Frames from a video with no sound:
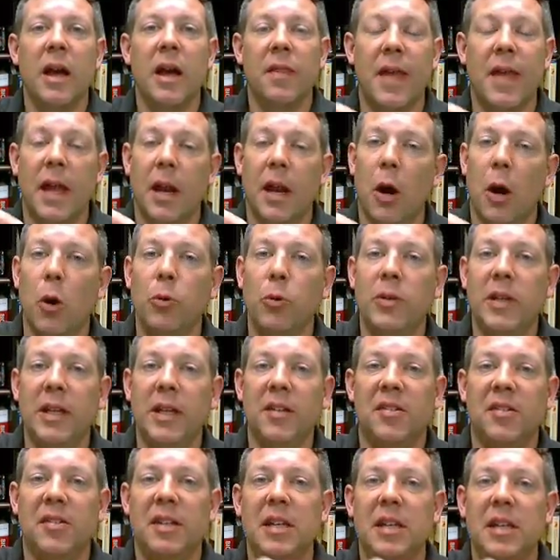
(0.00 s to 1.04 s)
that
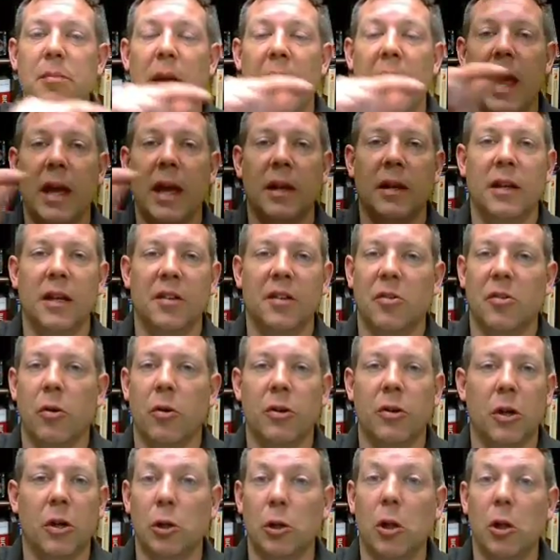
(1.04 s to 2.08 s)
OTC band is
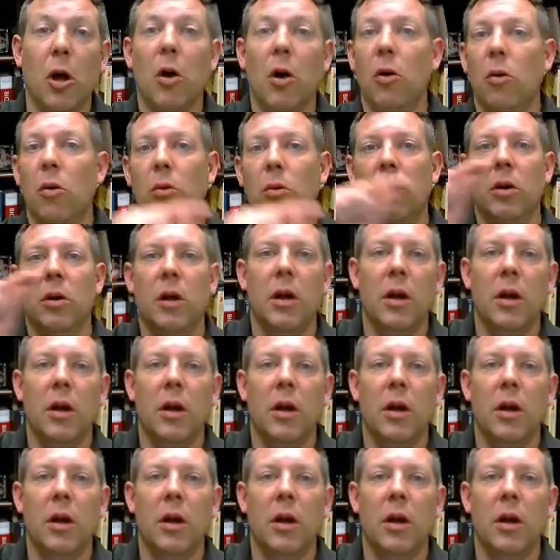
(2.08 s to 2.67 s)
going to glow,